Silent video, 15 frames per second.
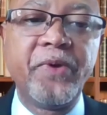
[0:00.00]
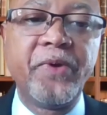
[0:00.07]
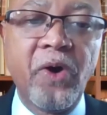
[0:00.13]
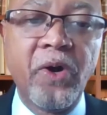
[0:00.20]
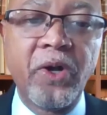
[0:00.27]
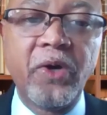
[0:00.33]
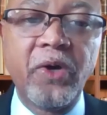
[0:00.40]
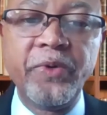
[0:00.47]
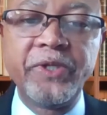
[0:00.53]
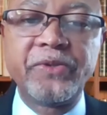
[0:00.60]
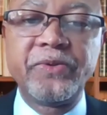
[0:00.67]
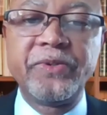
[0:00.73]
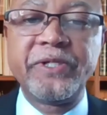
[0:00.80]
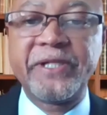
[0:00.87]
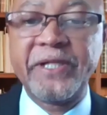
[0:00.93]
We all owe
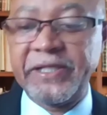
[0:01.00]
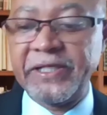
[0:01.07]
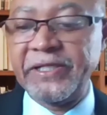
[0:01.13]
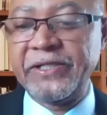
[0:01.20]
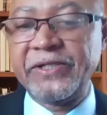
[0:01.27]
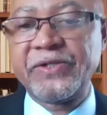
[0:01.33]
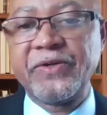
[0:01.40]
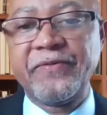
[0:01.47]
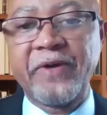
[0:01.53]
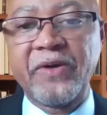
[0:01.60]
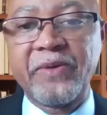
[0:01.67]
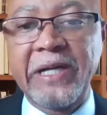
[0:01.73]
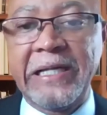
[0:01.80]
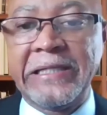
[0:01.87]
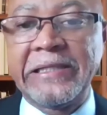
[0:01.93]
it to the citizens of
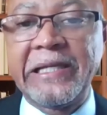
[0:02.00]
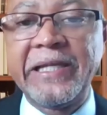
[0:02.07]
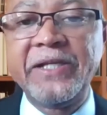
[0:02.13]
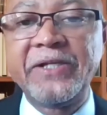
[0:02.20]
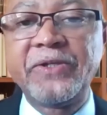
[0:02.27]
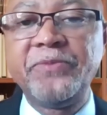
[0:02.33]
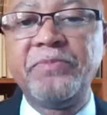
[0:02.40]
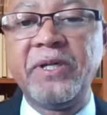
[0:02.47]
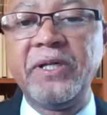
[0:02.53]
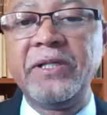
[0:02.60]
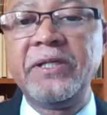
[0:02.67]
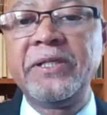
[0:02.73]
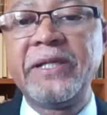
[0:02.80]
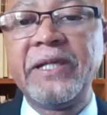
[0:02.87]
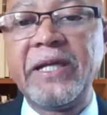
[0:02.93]
our country to
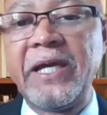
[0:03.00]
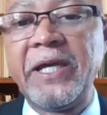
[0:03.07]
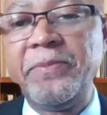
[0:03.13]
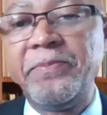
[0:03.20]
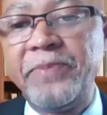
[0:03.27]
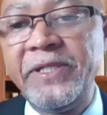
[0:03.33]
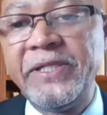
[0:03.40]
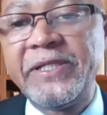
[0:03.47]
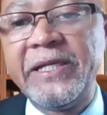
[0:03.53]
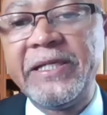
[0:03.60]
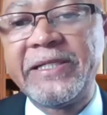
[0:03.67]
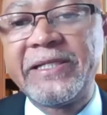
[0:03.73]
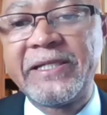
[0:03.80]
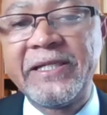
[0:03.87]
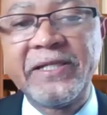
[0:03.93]
build a
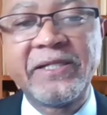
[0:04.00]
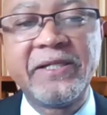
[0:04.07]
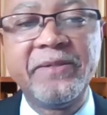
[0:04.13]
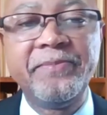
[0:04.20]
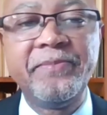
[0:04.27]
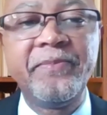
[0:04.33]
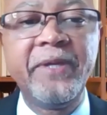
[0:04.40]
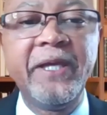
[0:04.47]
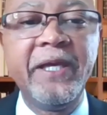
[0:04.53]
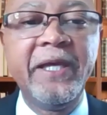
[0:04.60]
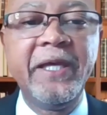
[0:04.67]
PSET system